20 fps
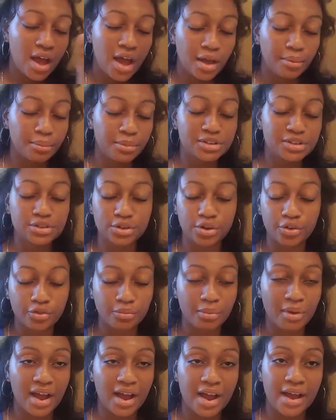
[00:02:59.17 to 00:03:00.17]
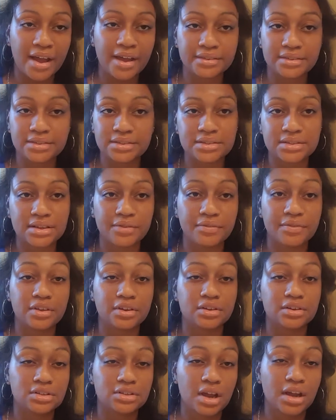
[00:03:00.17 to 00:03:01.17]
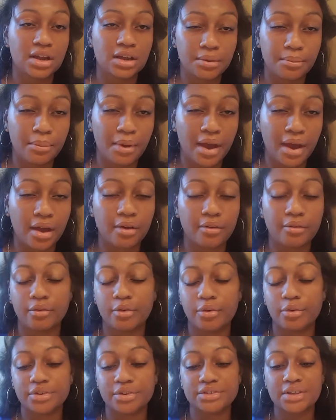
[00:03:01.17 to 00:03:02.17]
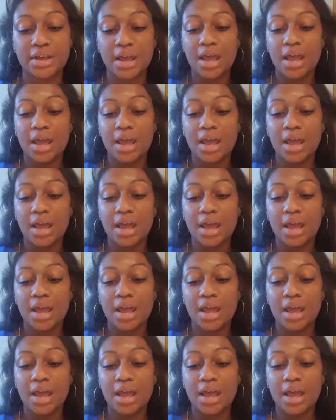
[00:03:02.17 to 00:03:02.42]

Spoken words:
I mist it over my eyes and stuff that's not in my eye, of course.